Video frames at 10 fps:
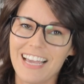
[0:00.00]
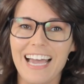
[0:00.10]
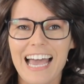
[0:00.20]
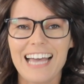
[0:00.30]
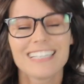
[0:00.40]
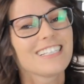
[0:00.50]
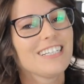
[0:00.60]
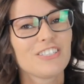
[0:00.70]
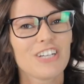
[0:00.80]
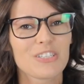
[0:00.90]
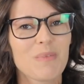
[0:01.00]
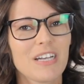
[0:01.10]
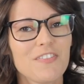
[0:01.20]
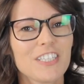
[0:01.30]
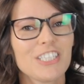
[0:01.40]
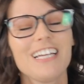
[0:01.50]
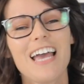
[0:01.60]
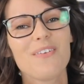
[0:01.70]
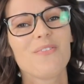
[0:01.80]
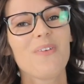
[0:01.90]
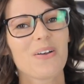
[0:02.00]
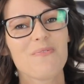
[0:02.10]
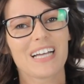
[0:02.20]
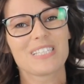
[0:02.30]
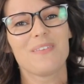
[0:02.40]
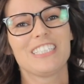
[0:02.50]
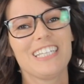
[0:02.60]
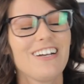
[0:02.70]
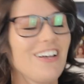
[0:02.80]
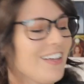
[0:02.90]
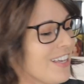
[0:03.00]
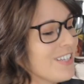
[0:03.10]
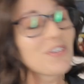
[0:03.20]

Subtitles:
Hi guys, it's Justin Honest Fiction, and welcome back to my channel.